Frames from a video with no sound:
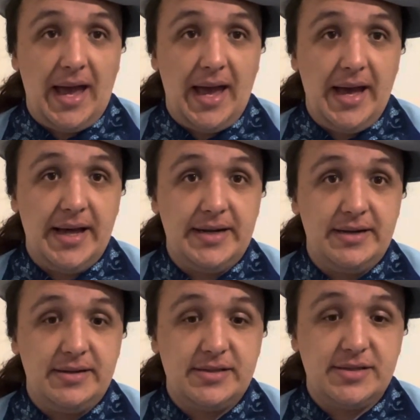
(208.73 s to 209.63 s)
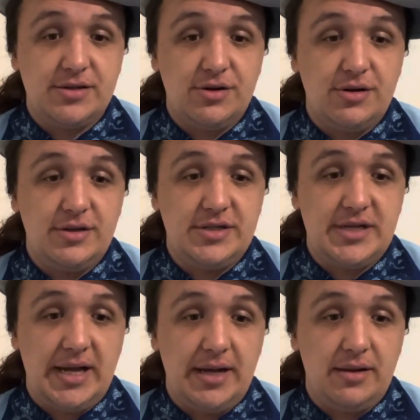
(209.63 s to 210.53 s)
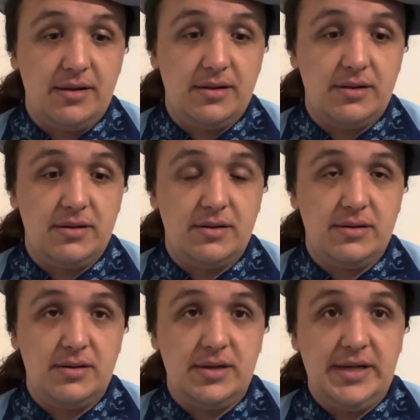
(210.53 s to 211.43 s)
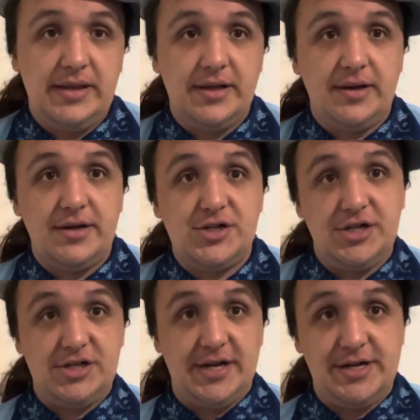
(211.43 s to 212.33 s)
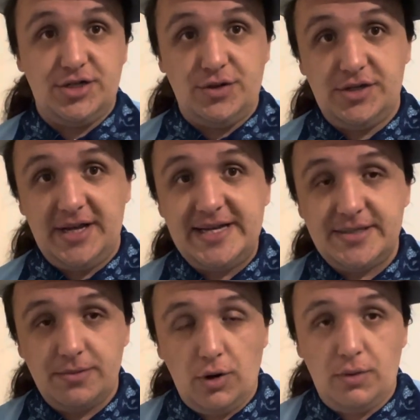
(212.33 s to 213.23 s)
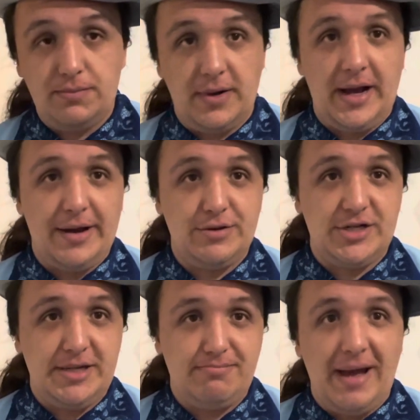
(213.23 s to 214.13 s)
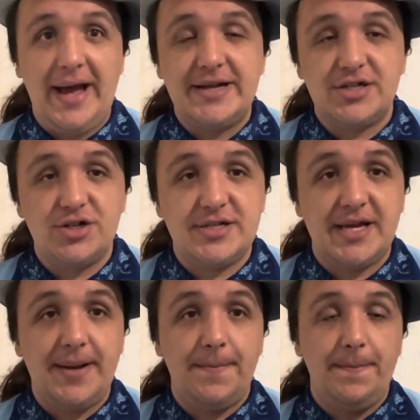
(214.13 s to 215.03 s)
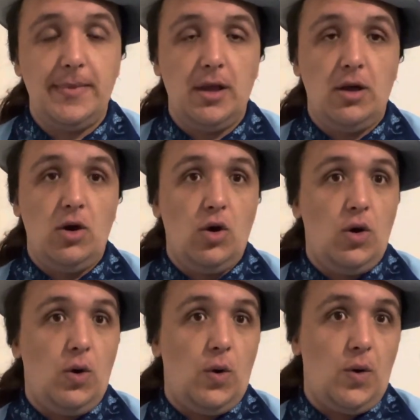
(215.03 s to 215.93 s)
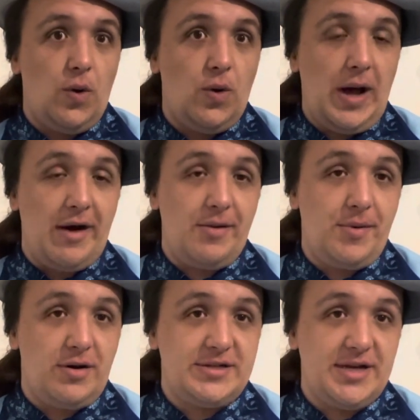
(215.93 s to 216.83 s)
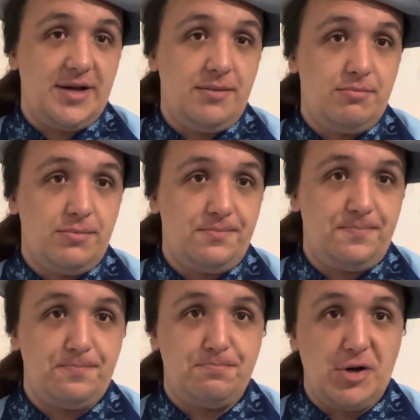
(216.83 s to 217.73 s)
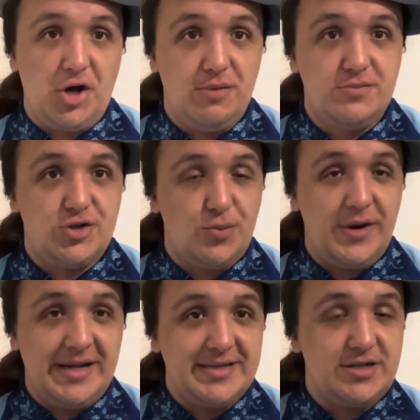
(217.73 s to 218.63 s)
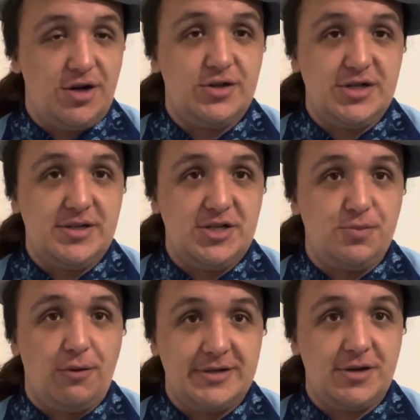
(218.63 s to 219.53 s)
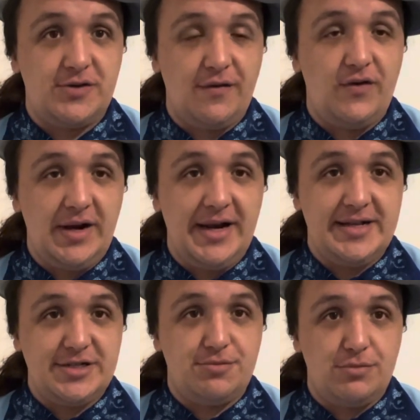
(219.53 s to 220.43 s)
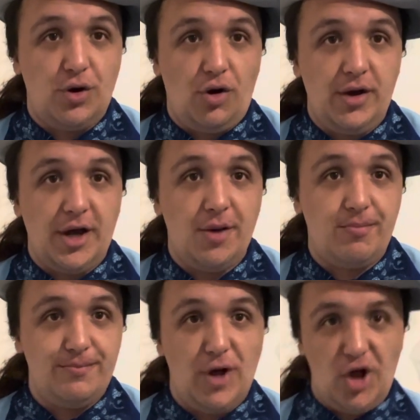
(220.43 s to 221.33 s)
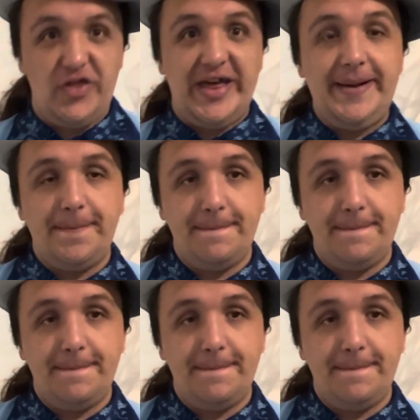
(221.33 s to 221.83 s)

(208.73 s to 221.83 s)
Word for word: And until either she changes who she is, or how she acts, I should say, or Harry Potter becomes someone else, you know, she, she's bought out of it fully and it's no longer her, her thing,